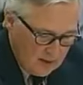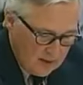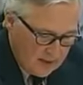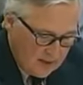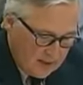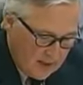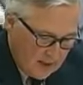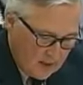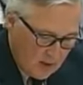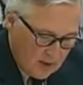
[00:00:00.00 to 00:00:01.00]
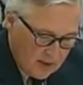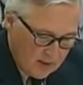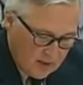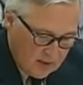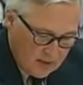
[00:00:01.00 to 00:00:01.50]
The CSIS Act talks
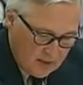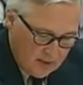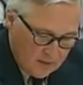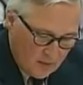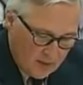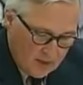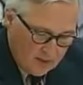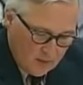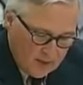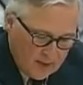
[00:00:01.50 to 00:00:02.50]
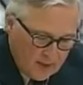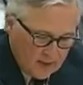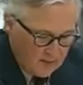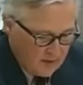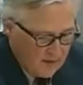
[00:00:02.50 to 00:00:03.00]
about the threat of foreign influenced
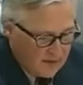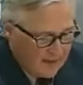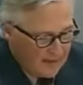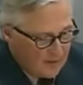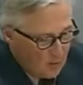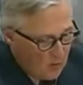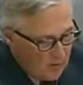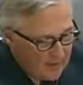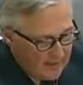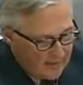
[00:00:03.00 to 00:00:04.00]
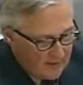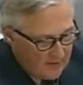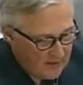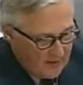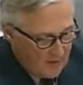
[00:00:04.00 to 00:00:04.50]
activities as, quote,
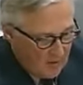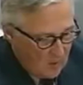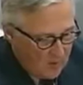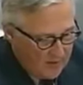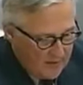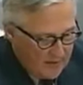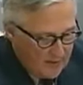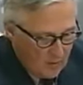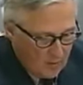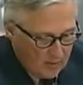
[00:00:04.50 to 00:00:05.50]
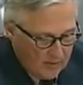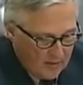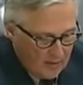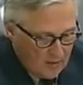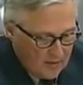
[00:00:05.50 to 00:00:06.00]
activities within or
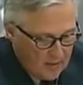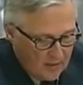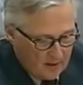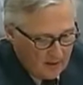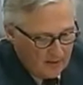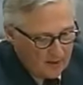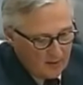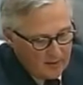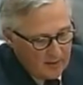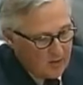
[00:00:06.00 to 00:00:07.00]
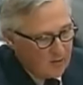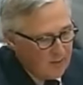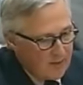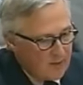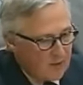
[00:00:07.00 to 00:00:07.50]
relating to Canada that are
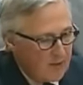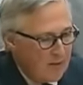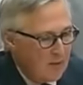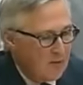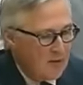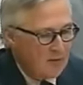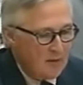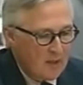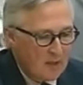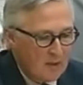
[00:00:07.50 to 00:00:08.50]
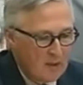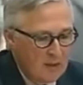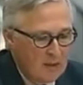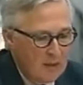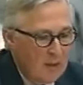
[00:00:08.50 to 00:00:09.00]
detrimental to the interest of Canada
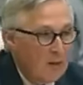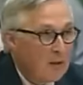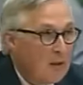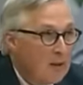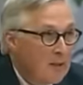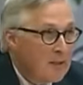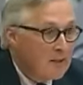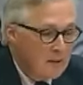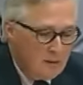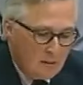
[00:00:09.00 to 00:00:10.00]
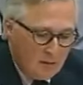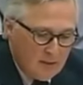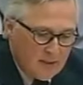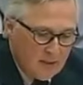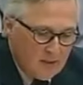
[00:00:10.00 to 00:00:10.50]
and are clandestine or
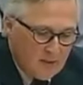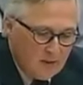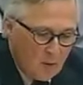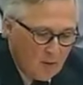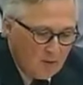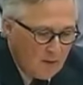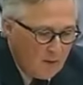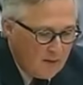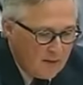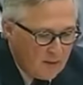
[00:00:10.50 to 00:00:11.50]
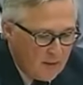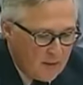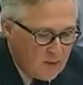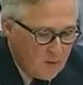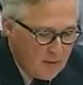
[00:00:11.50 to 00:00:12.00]
deceptive or involve a
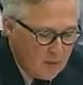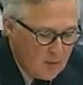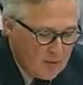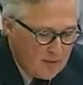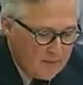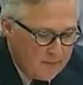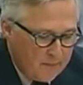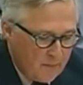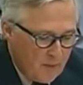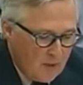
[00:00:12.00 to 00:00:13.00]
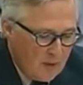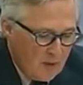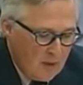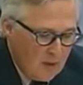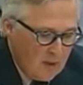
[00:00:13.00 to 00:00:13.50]
threat to any person.
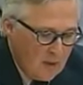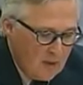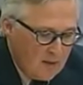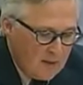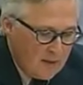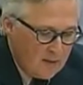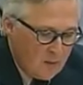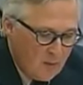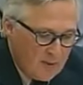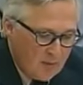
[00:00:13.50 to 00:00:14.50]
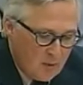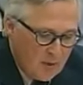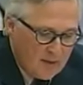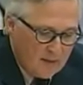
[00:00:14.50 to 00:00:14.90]
This is, of course, a broad